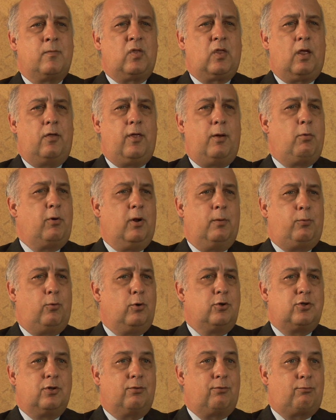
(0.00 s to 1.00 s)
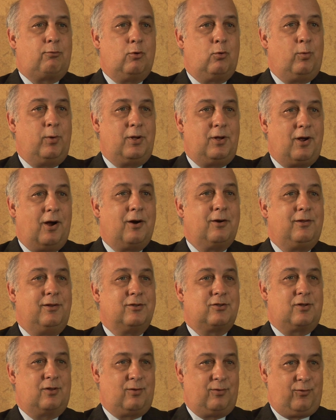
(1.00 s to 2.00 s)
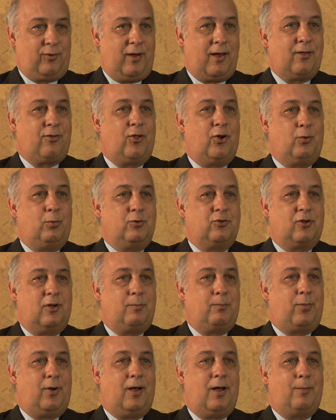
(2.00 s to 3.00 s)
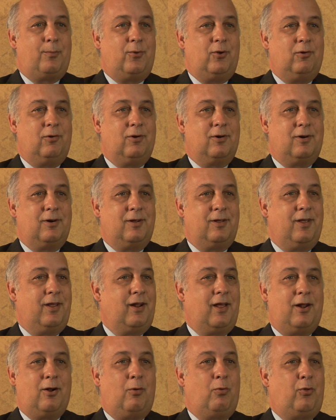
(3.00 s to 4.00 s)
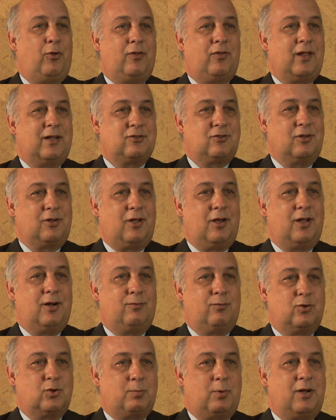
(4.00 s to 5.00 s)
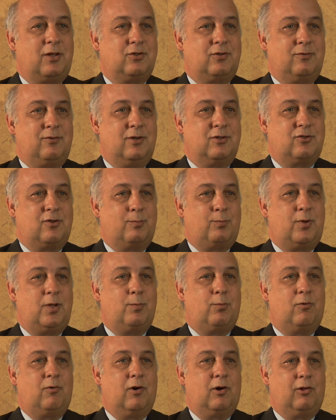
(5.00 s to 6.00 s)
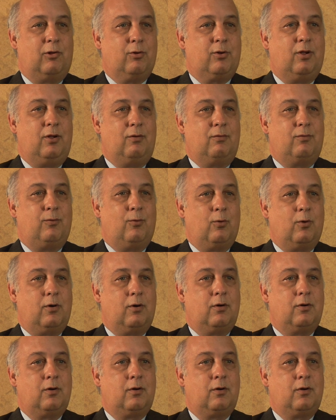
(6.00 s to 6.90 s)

they were going to push it through regardless of the fact that it was unpopular, and I don't think that's the kind of responsiveness that people are looking for.